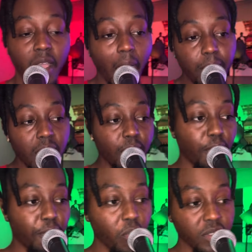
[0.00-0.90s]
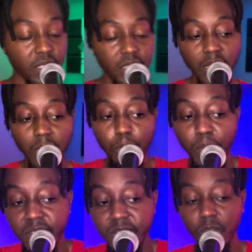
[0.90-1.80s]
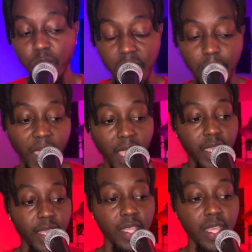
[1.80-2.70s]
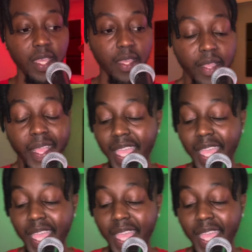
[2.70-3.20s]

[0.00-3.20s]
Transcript: I'm never forcing it, embracing when I'm aching, yeah.